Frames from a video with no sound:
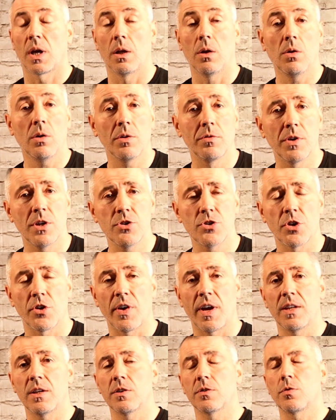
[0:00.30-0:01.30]
Hello
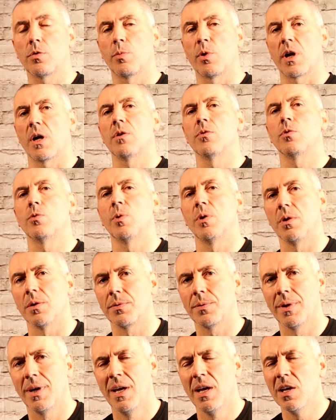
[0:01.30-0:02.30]
adventure riders from around the
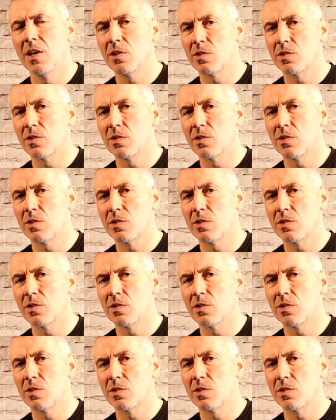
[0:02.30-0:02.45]
world.